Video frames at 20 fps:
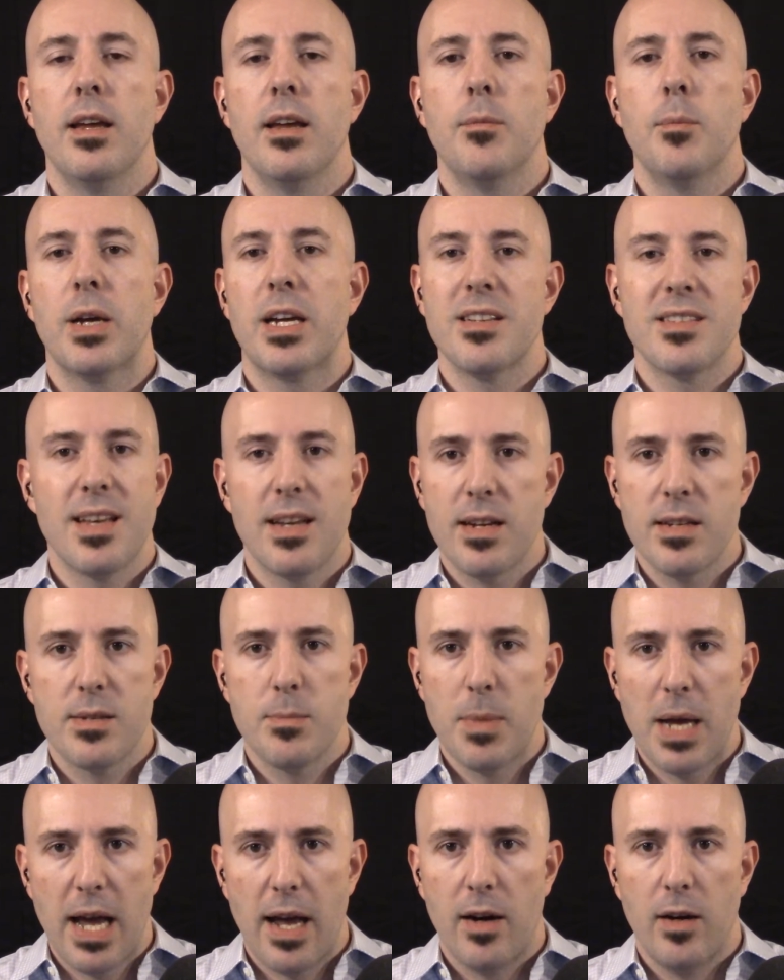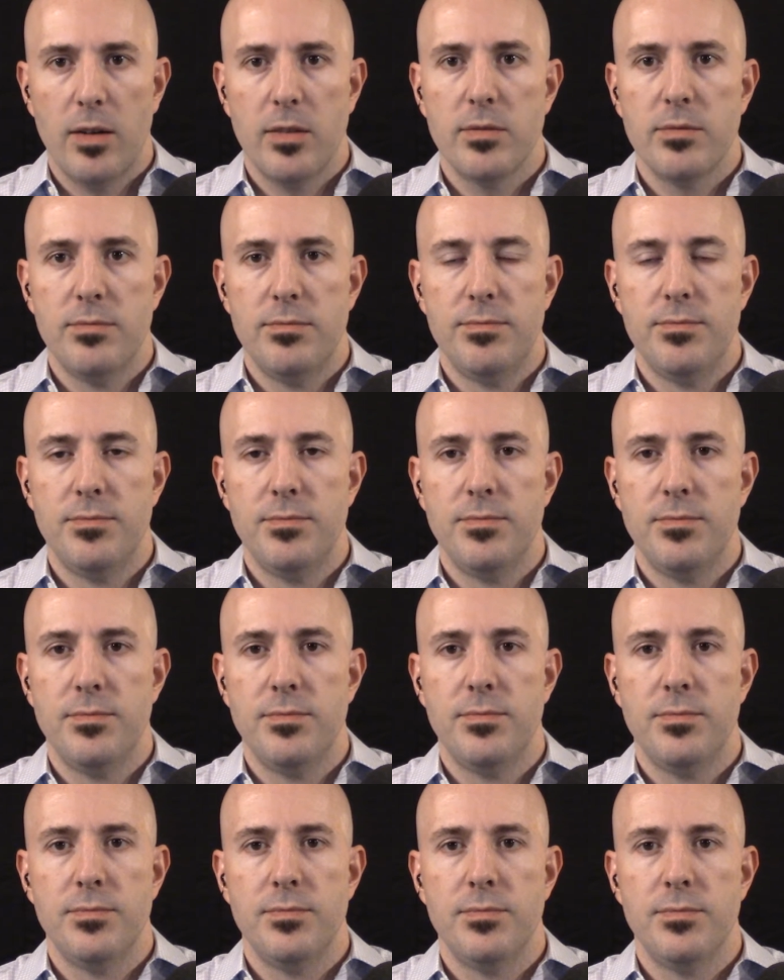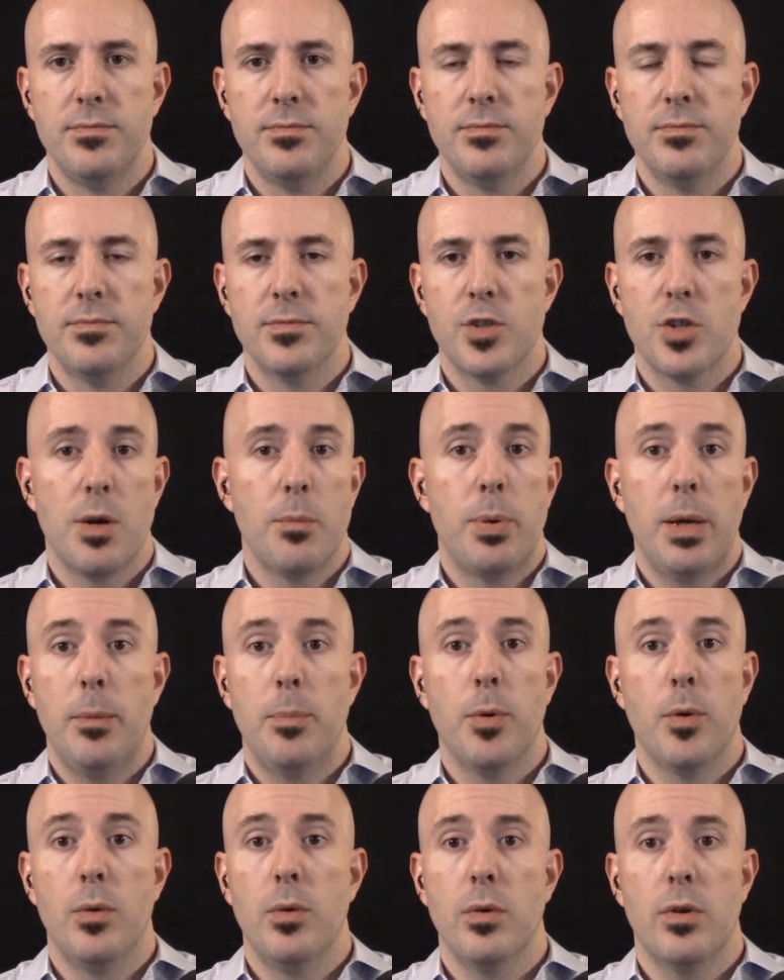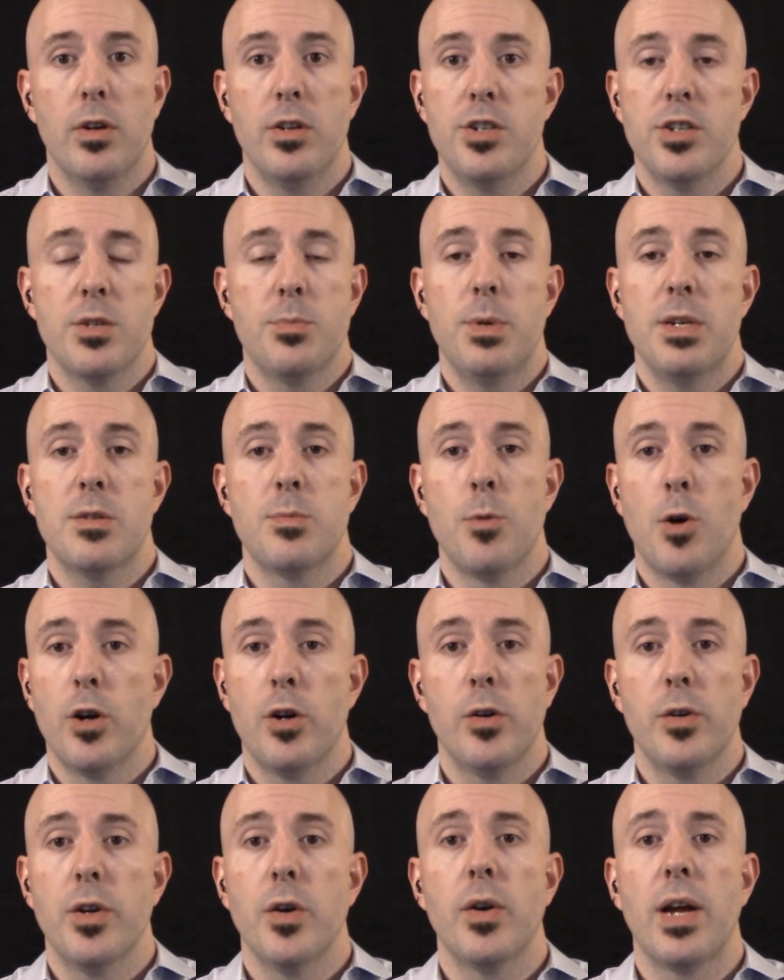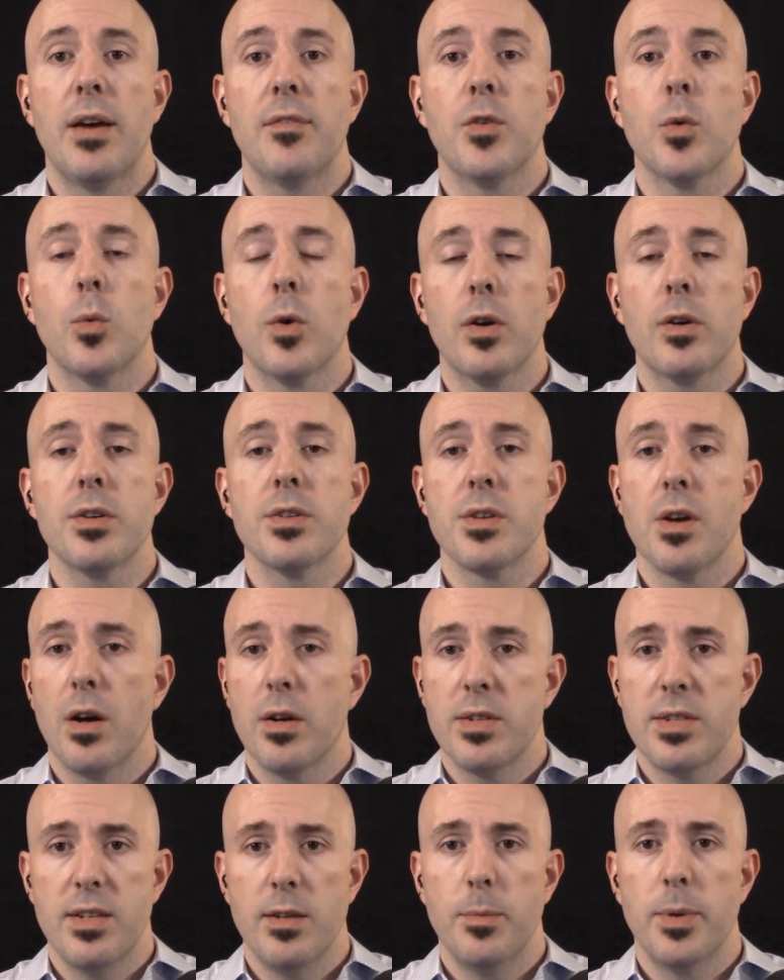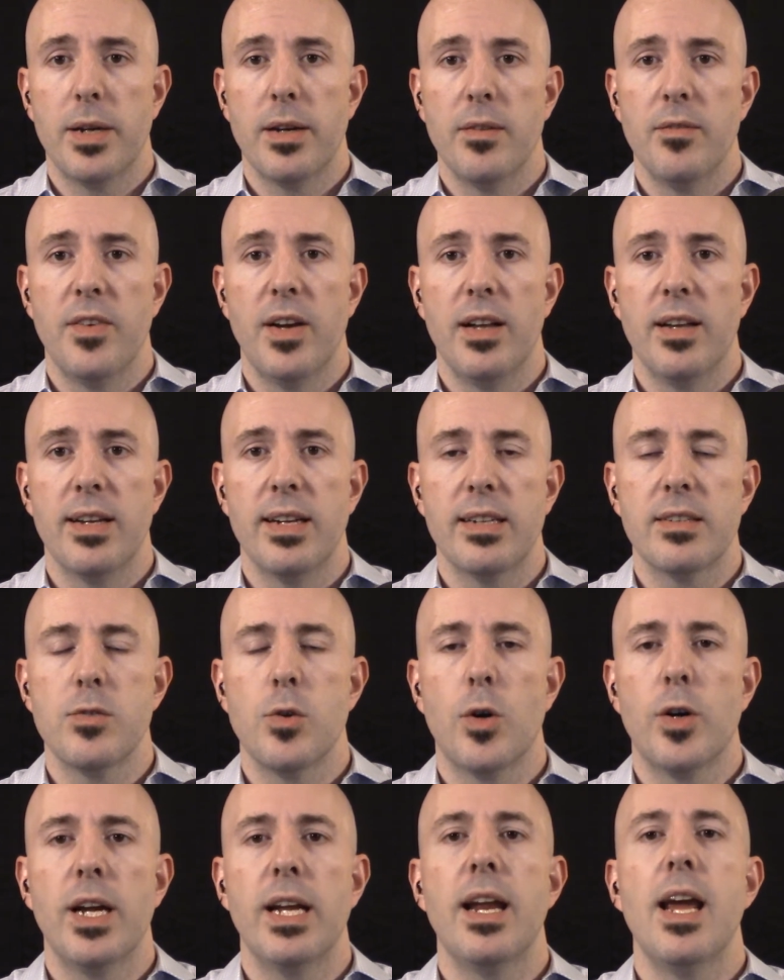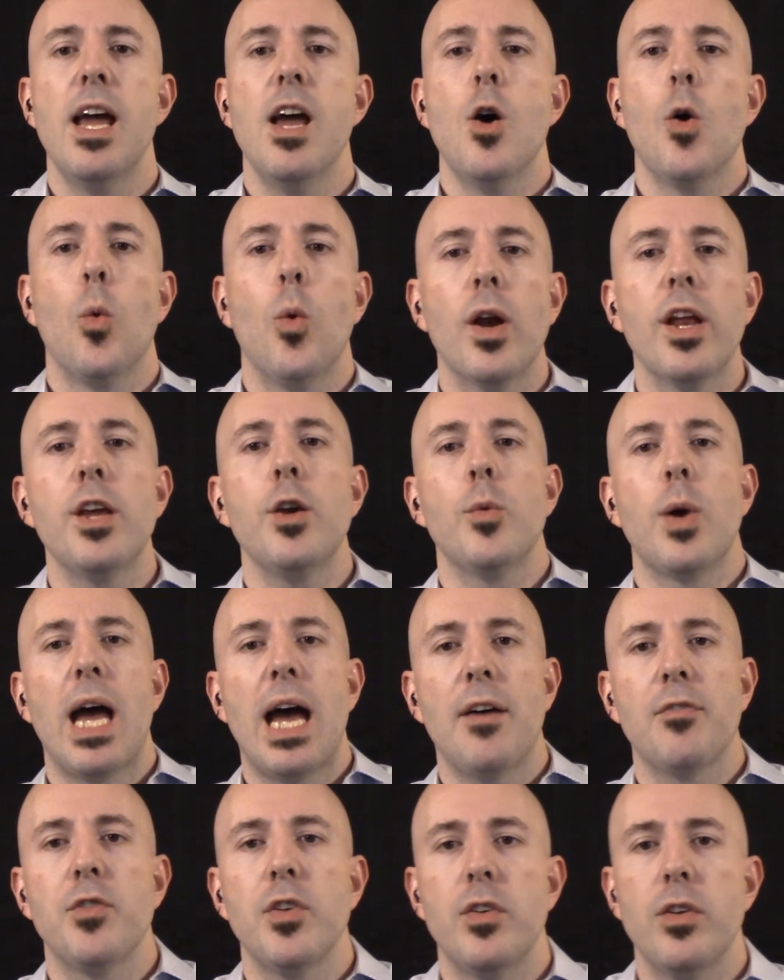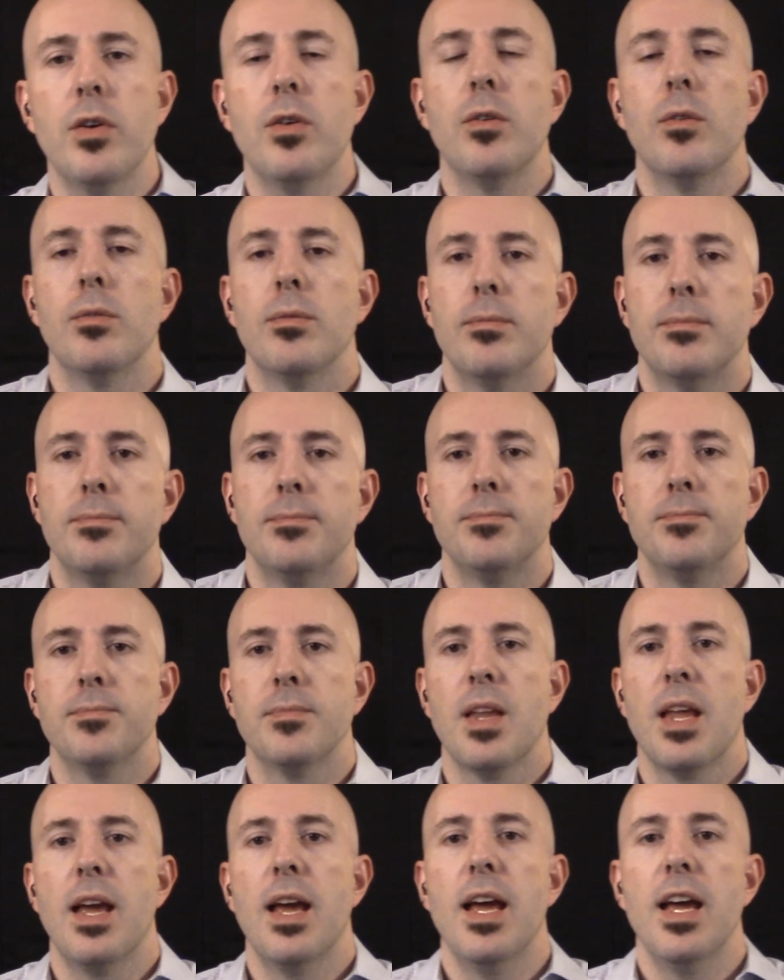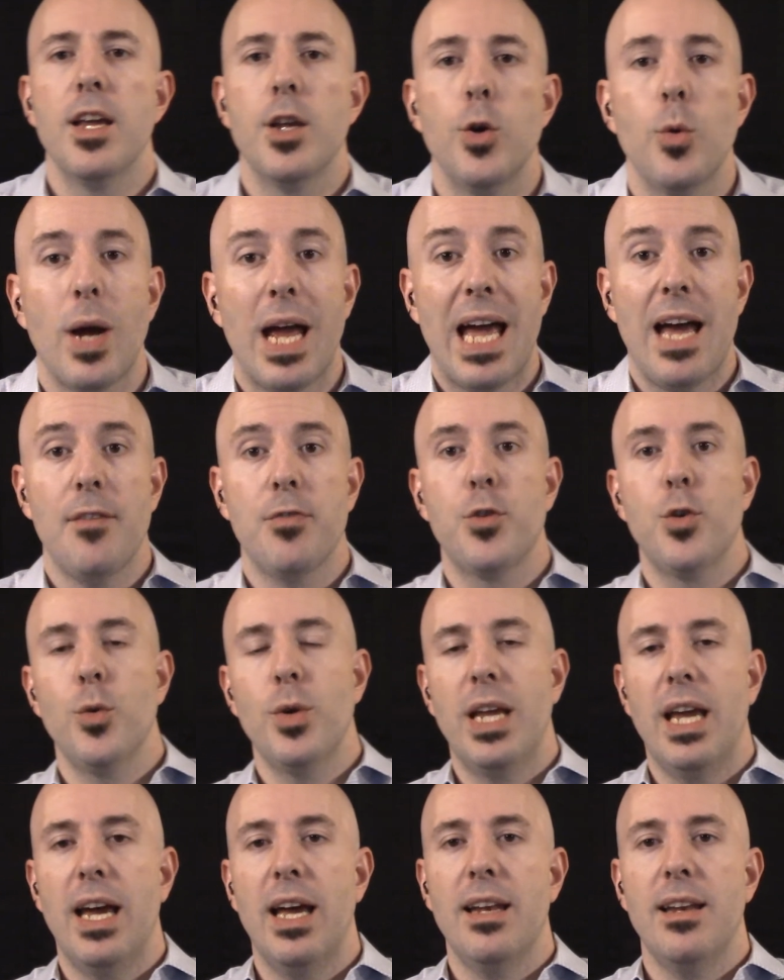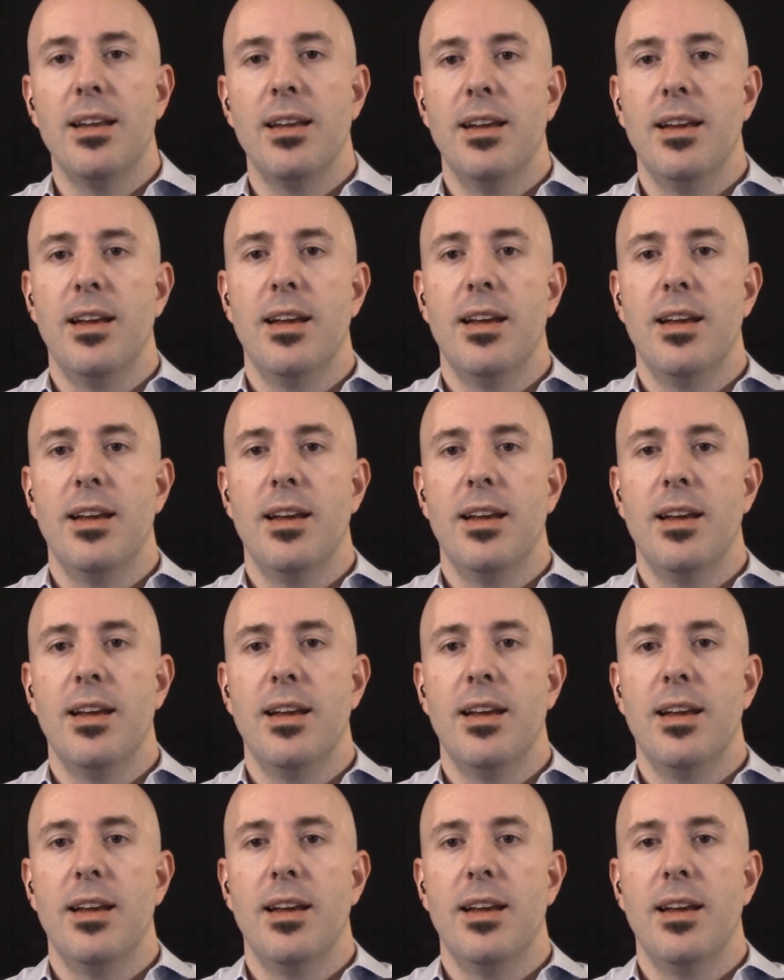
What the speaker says: because that doesn't matter. Some people could just be smarter and don't have to work as hard, still become valedictorian. What do you have to do? You have to get